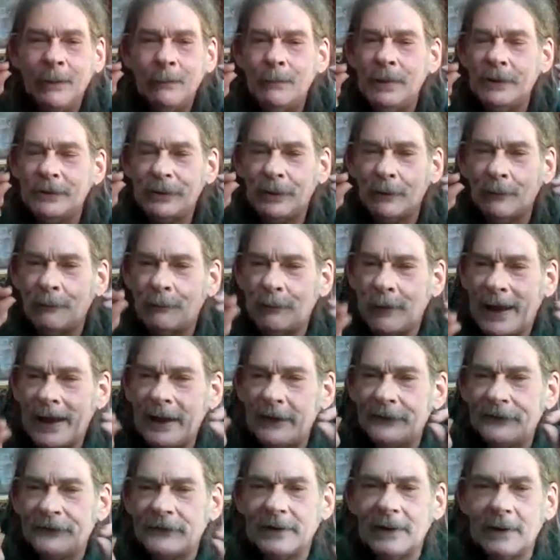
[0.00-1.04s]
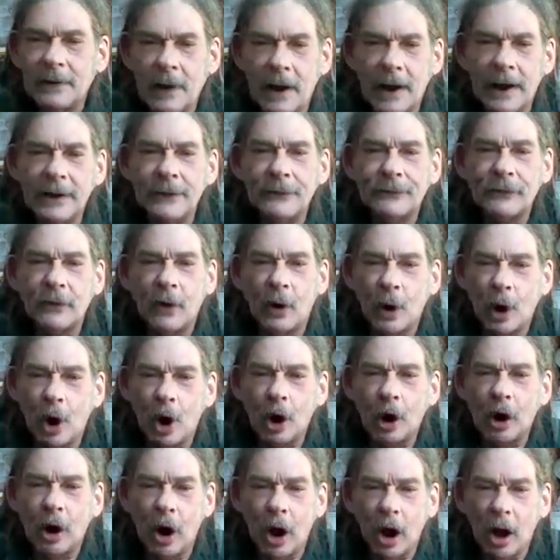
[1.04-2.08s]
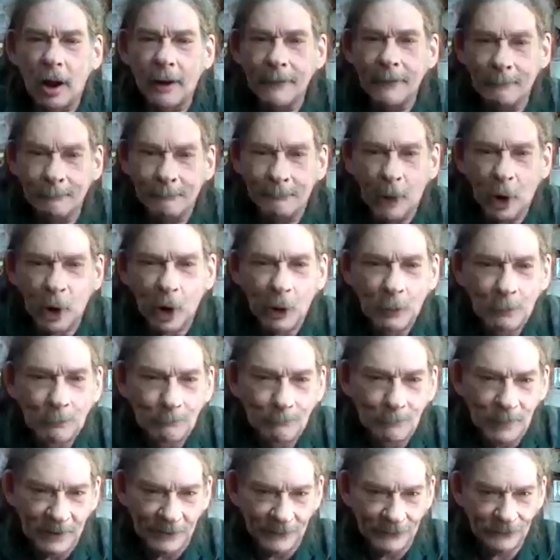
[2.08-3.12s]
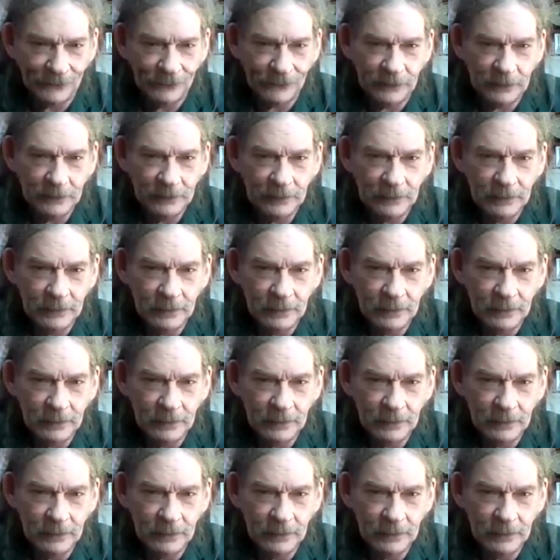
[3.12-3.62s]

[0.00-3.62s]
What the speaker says: But the flashing lights are on purpose.